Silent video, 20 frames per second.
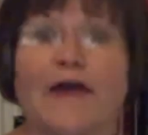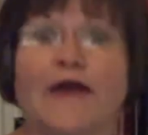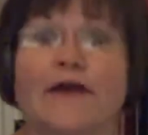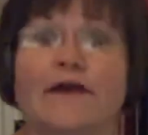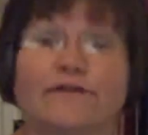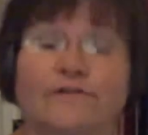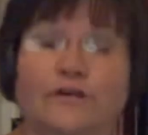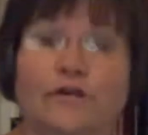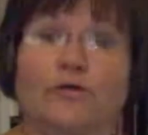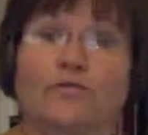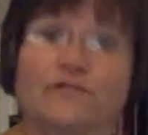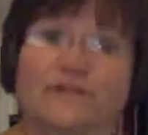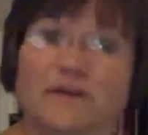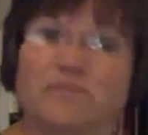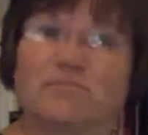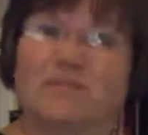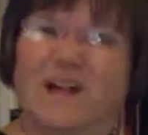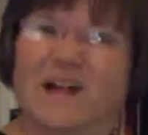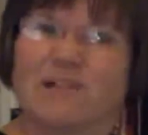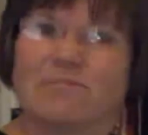So
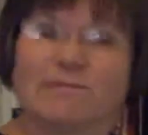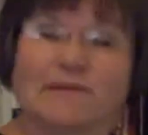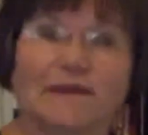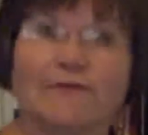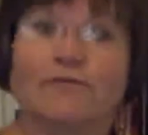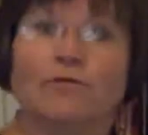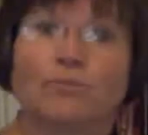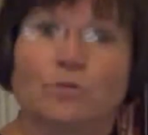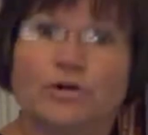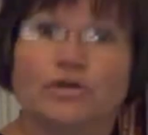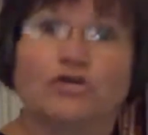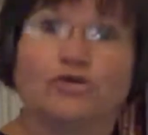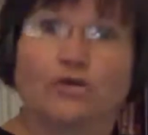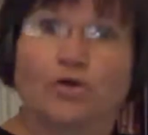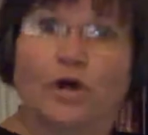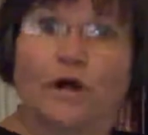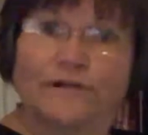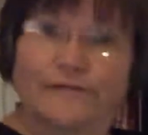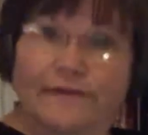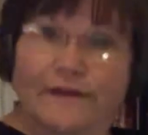sometimes even when you
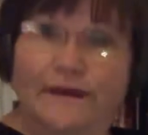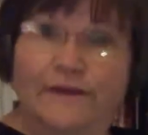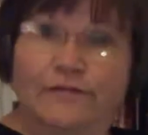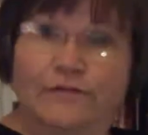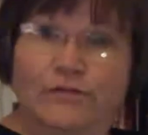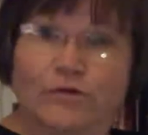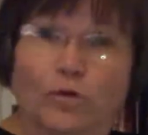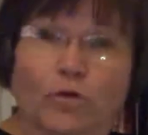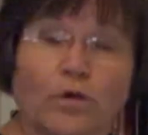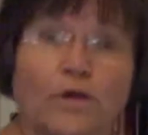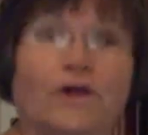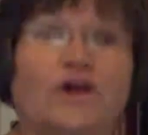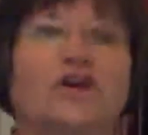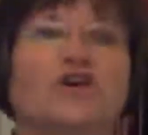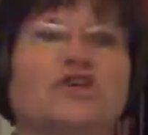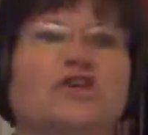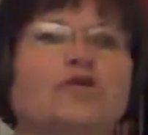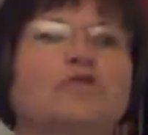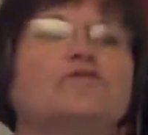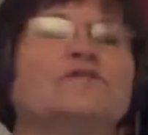cross-cancel,
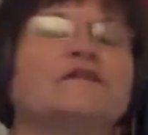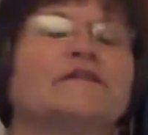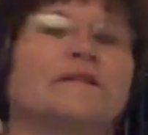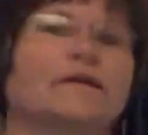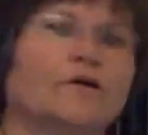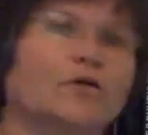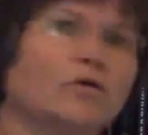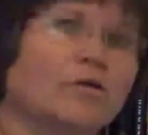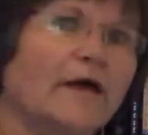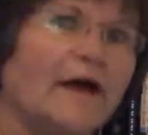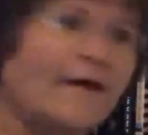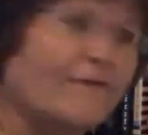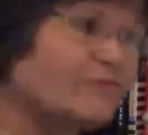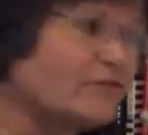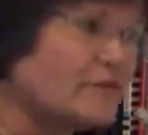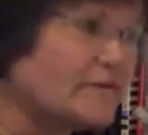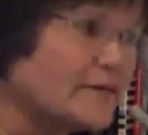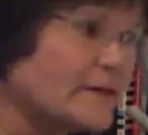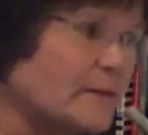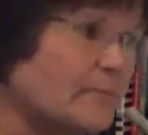you still have to
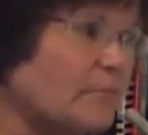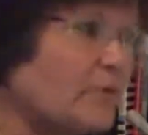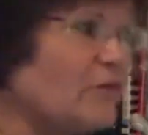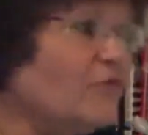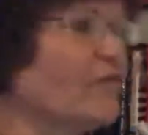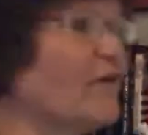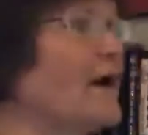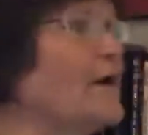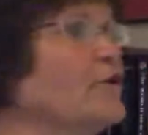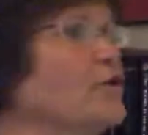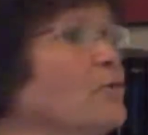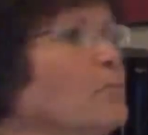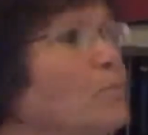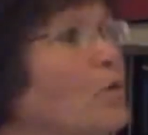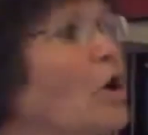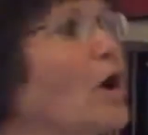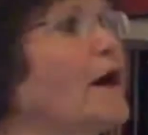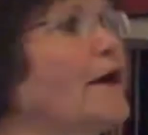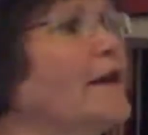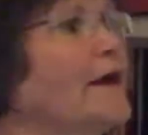simplify your
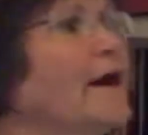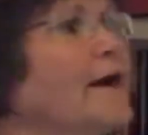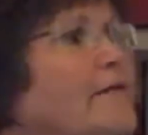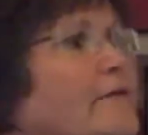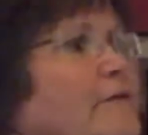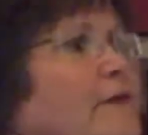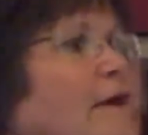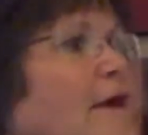product,